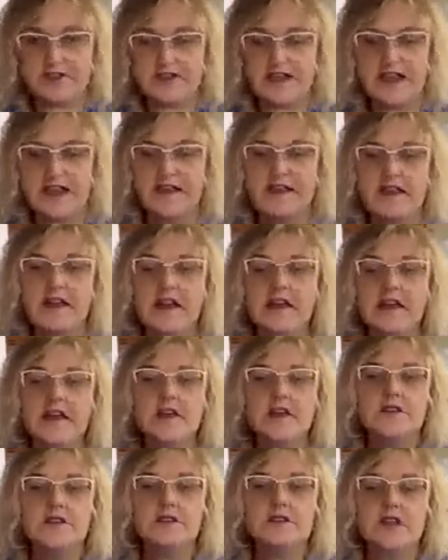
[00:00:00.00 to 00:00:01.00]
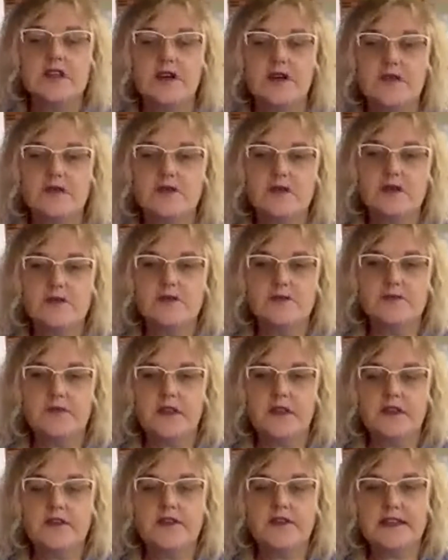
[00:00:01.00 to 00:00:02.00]
So this is
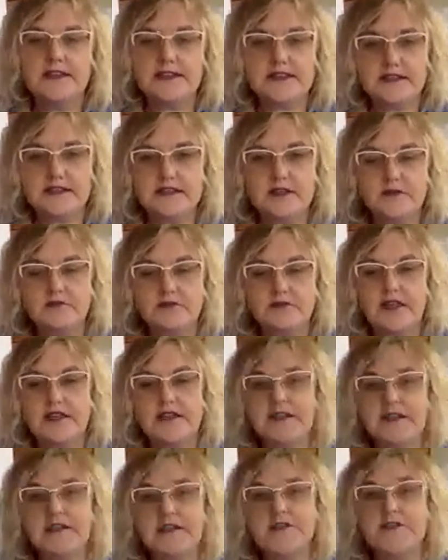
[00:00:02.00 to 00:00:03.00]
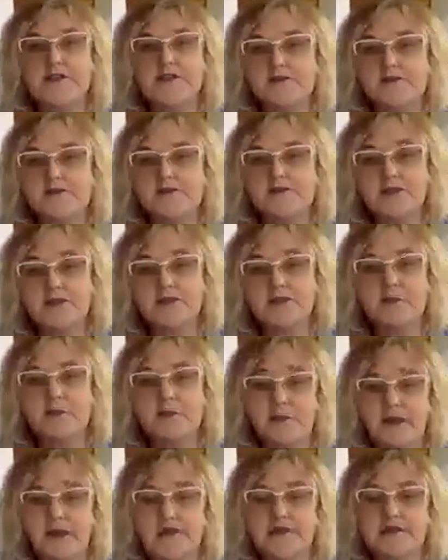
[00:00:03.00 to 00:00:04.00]
something that you would be best
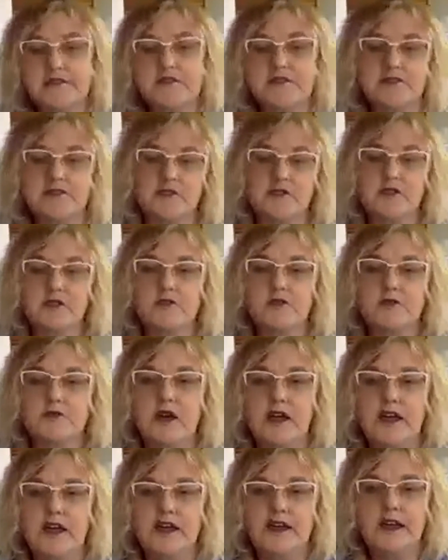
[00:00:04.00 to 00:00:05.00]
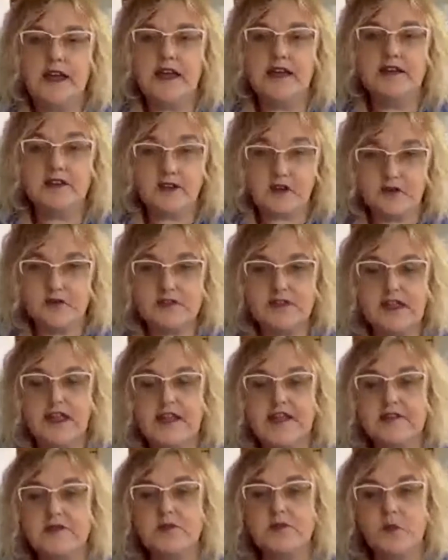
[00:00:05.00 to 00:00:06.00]
to negotiate with
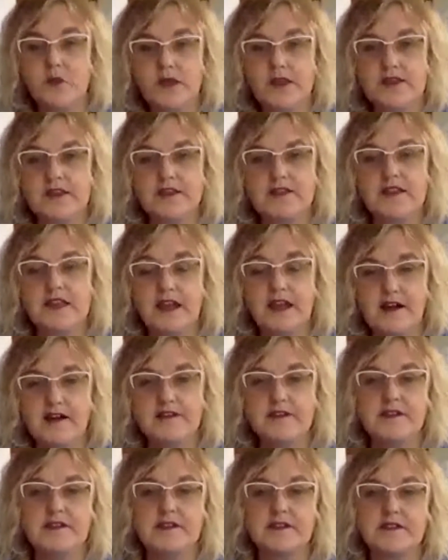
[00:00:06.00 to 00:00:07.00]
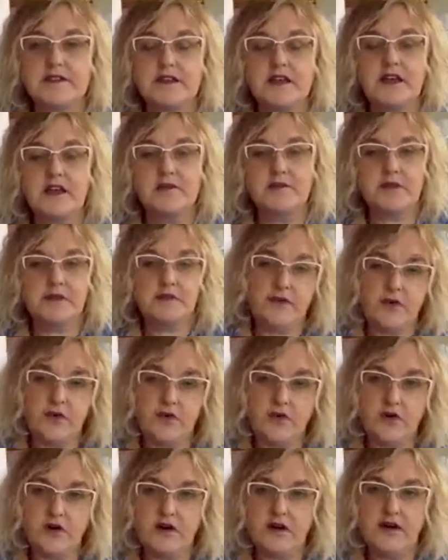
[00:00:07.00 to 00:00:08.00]
the artist before
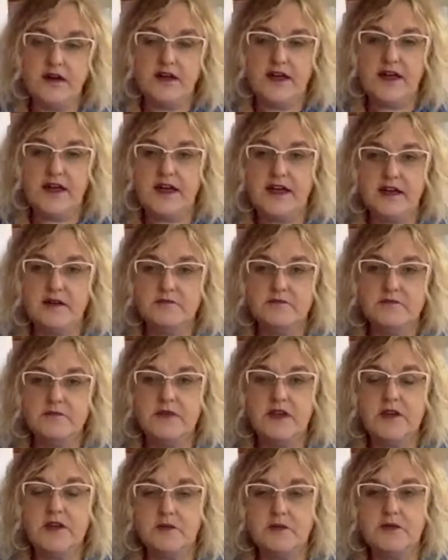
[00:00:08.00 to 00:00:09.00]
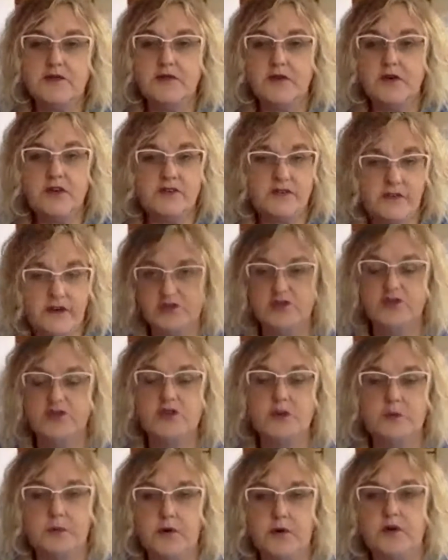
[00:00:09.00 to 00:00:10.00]
you finally
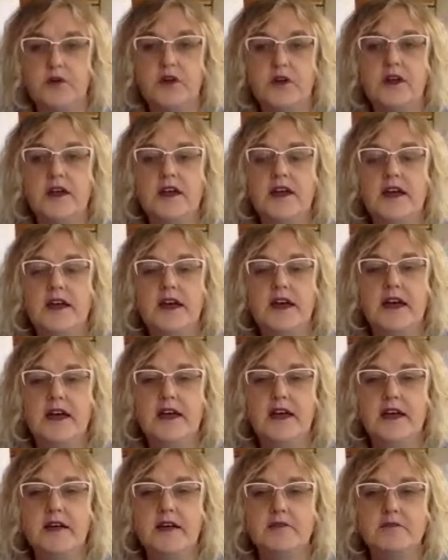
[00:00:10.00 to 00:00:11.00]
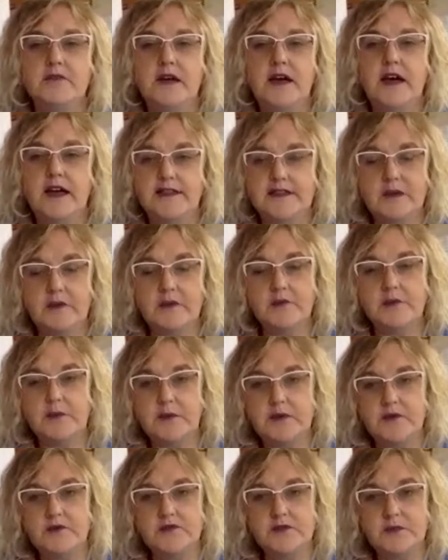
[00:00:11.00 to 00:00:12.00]
launch your book, and
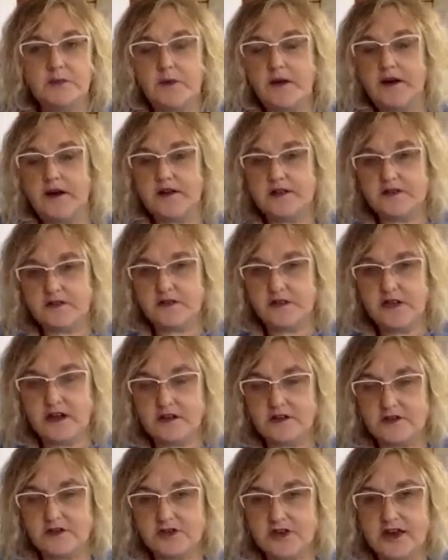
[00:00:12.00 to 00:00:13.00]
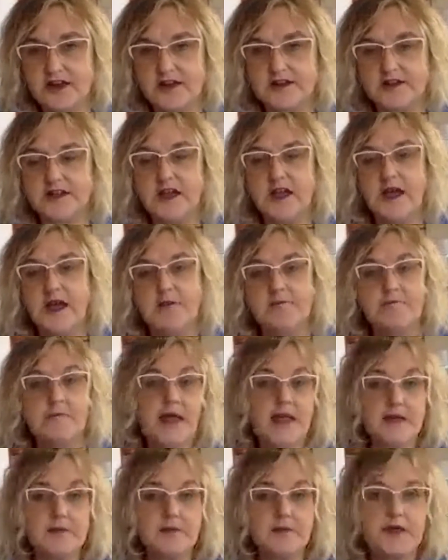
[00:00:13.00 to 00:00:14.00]
that would be under part of the contract.
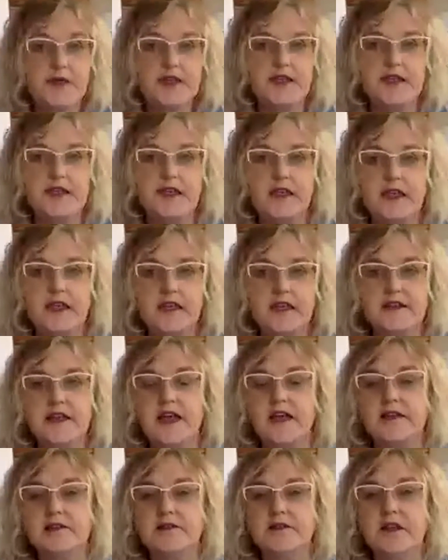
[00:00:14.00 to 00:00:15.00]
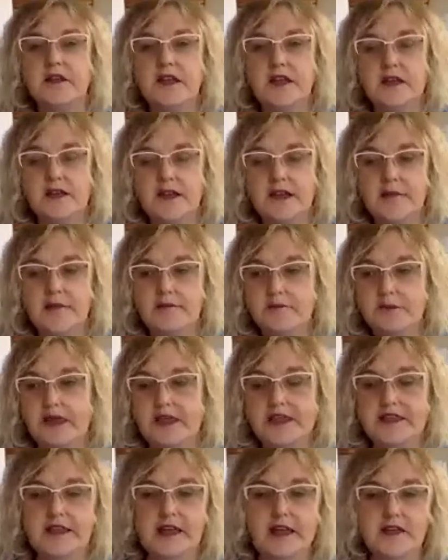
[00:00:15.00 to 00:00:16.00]
Maybe it can
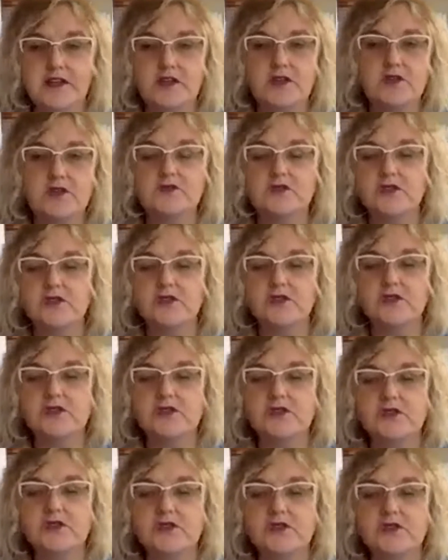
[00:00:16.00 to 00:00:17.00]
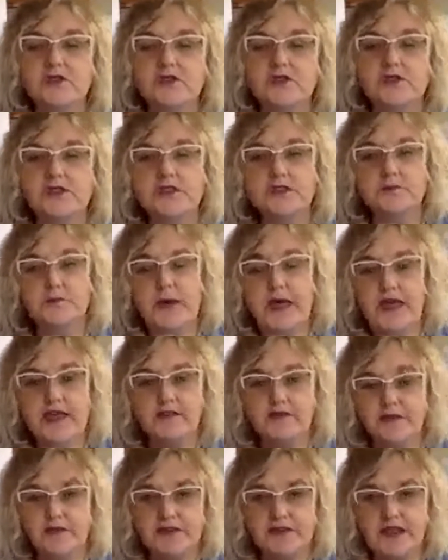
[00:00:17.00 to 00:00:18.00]
be that you just pay for the
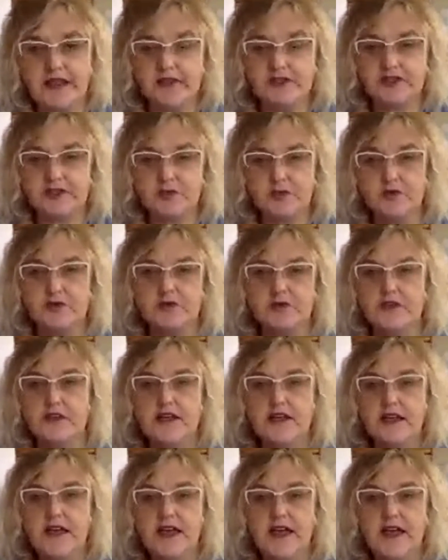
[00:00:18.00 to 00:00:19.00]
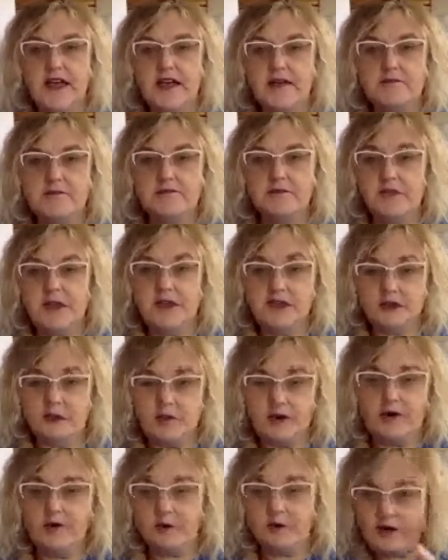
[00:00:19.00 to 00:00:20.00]
actual borrowing or
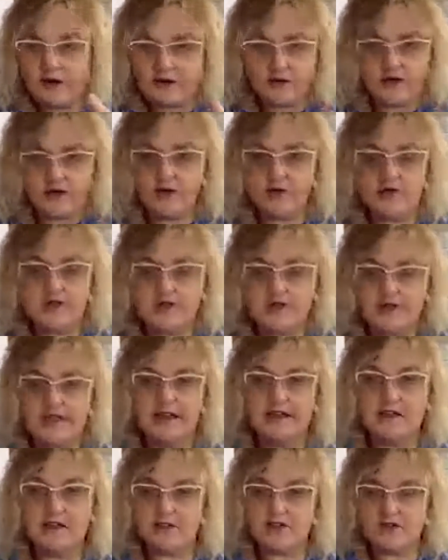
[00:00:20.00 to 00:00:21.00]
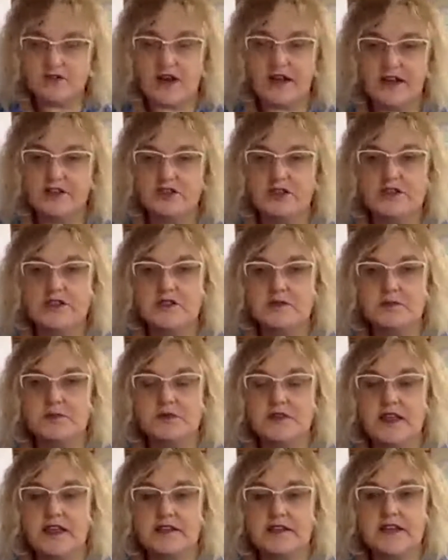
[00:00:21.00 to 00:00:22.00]
using the illustrations, but that
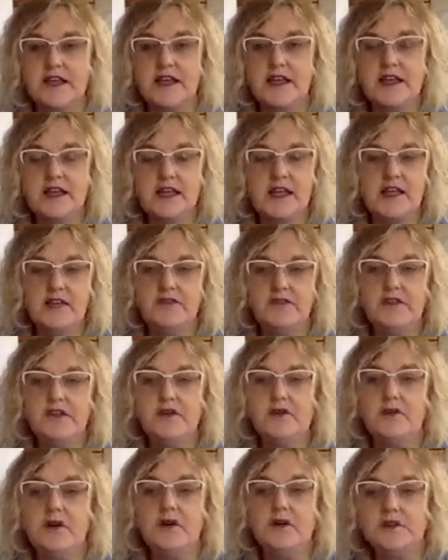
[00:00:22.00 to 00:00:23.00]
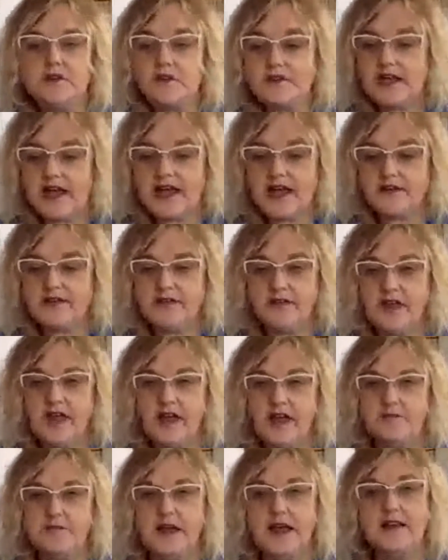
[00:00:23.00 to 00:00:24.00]
if you want to have
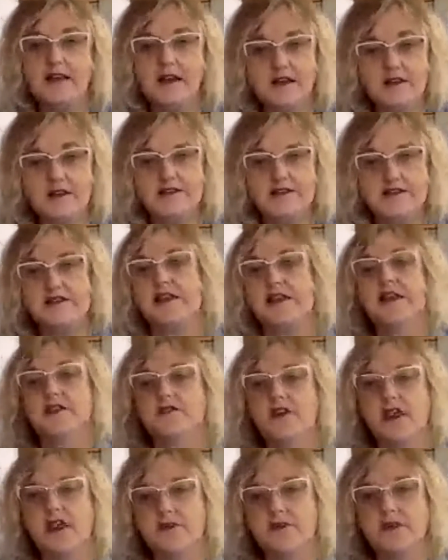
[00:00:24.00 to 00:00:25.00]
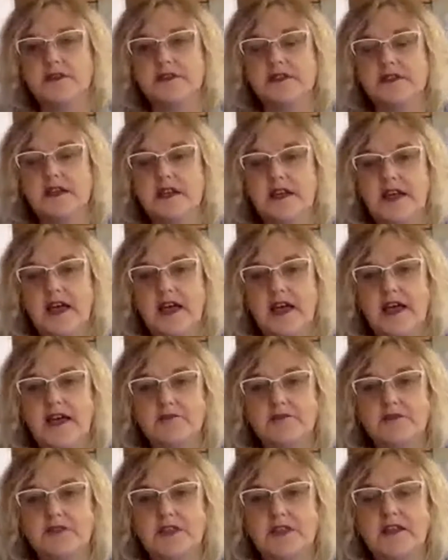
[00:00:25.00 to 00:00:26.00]
a licensing agreement,
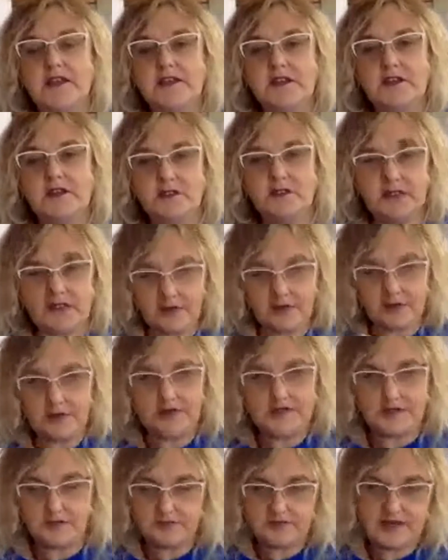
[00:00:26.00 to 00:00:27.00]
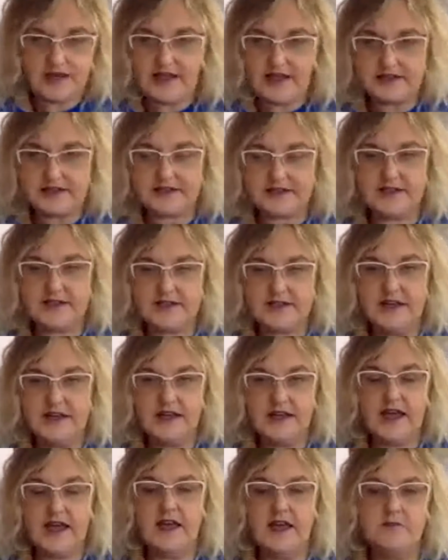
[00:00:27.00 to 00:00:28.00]
then that could be something else,
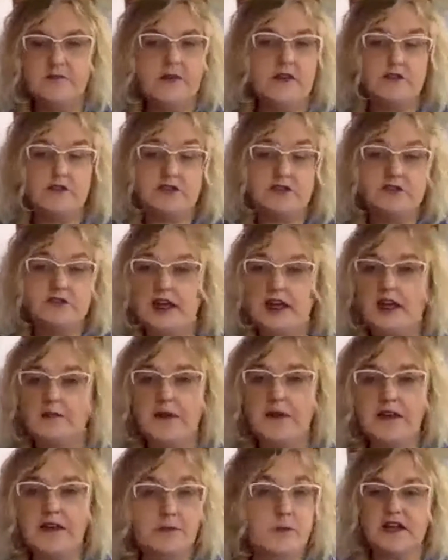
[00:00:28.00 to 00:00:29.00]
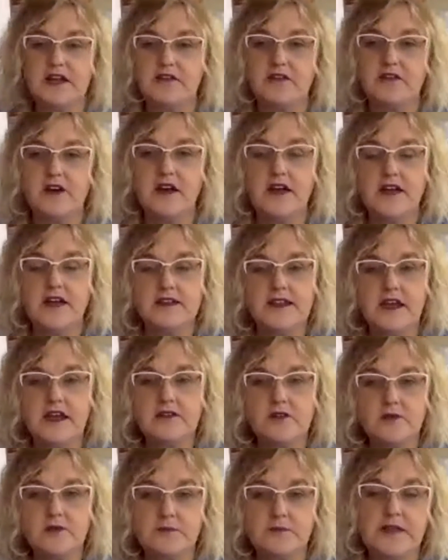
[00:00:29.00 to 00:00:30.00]
because you don't know how many books you're going
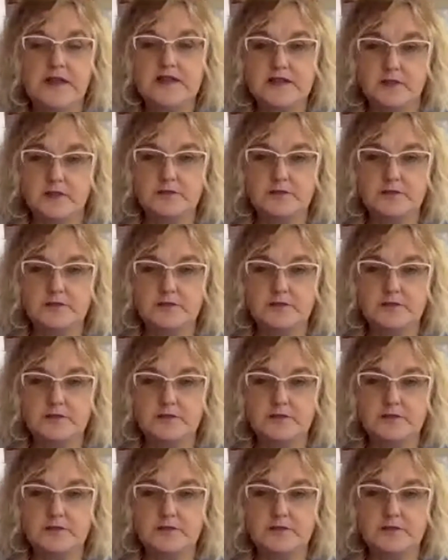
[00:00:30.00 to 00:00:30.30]
to sell and